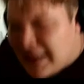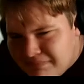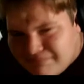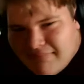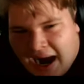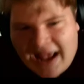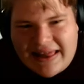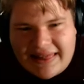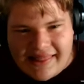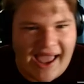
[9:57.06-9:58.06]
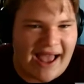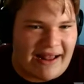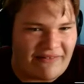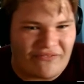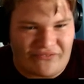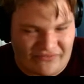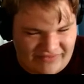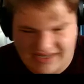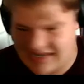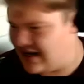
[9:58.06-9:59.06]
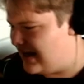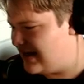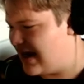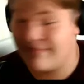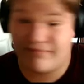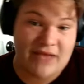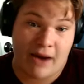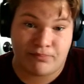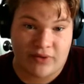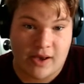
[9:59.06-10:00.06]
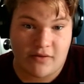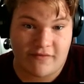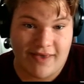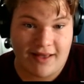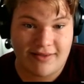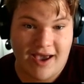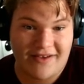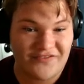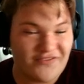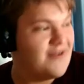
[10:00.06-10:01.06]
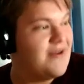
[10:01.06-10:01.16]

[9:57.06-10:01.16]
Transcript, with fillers: My laugh. God, I am not proud of that laugh,